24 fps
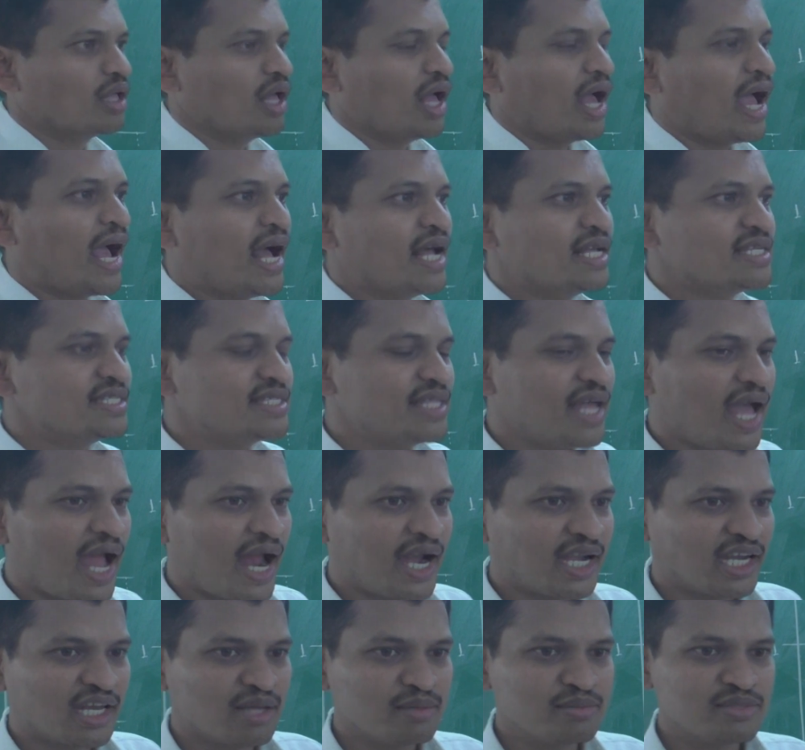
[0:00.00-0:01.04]
as the
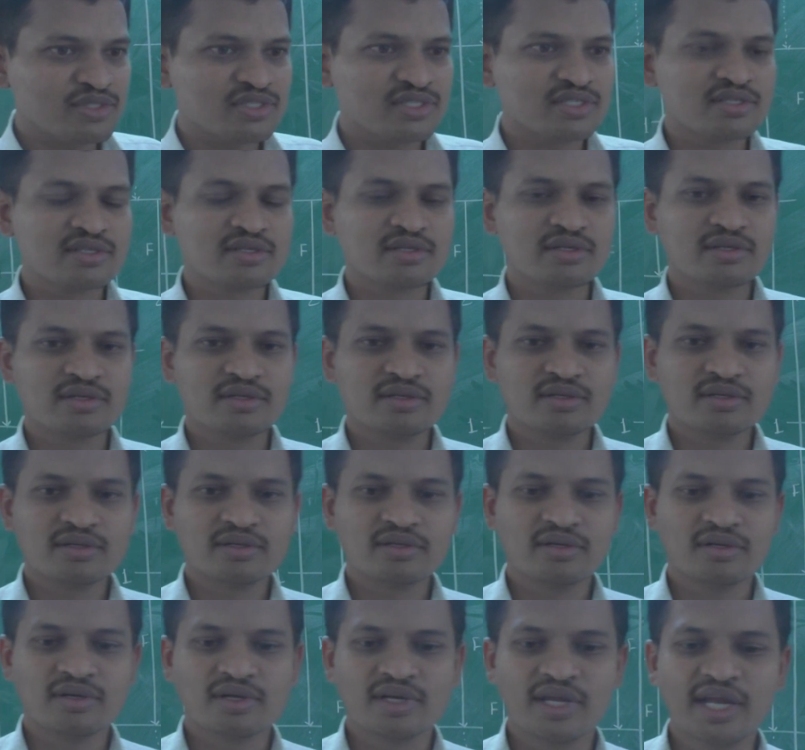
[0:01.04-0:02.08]
atoms
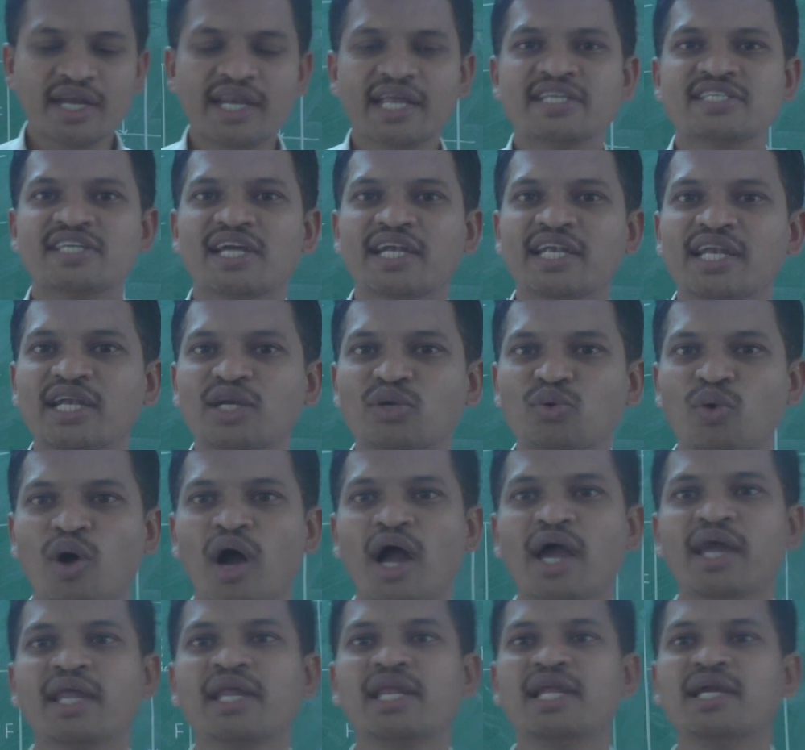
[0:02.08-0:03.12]
get excited to
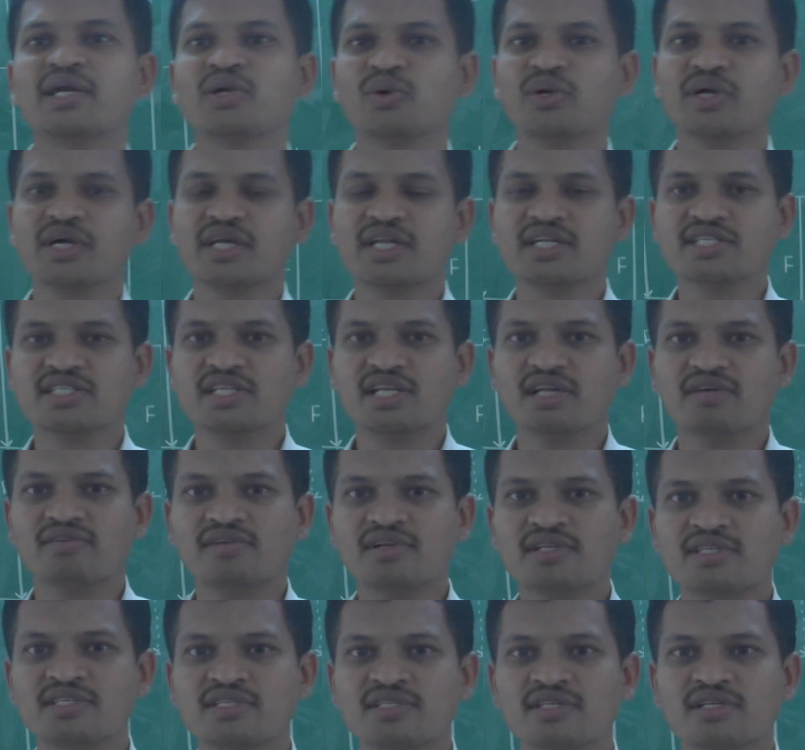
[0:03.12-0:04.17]
higher electronic energy
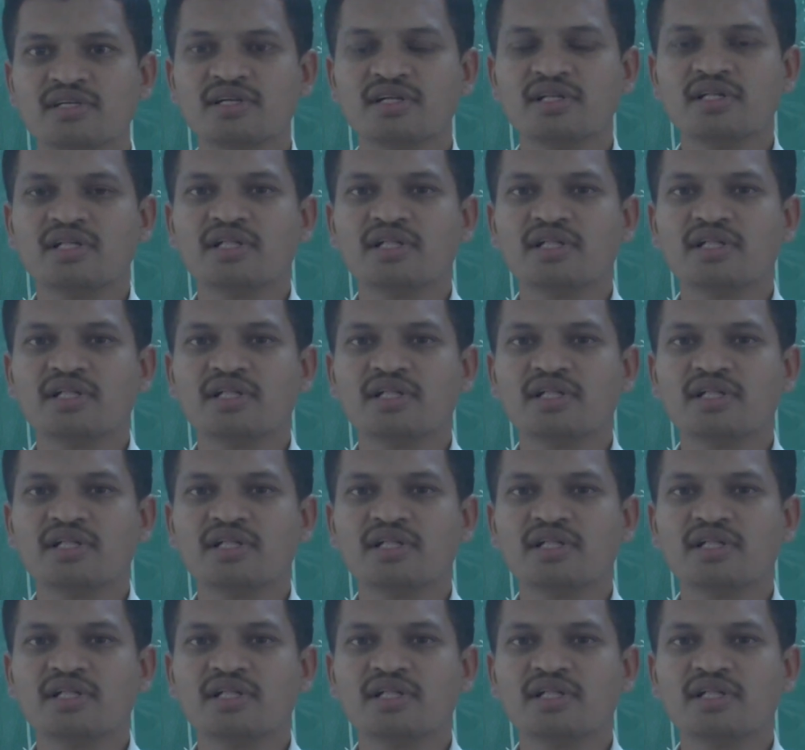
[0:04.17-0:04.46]
levels,